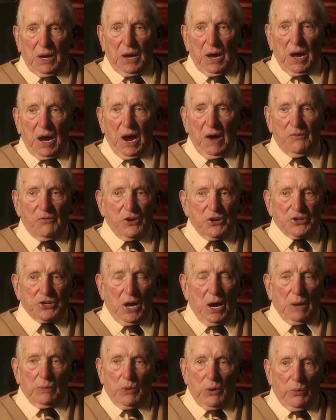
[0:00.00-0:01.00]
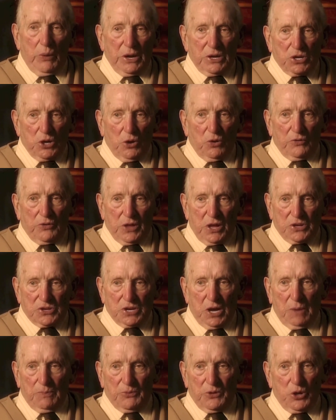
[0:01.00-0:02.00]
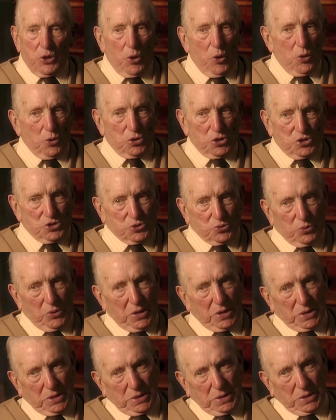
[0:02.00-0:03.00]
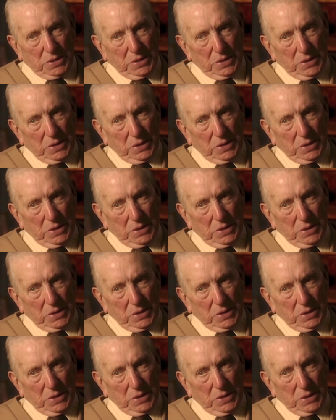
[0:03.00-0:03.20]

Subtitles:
every time we went over the top, the orders were,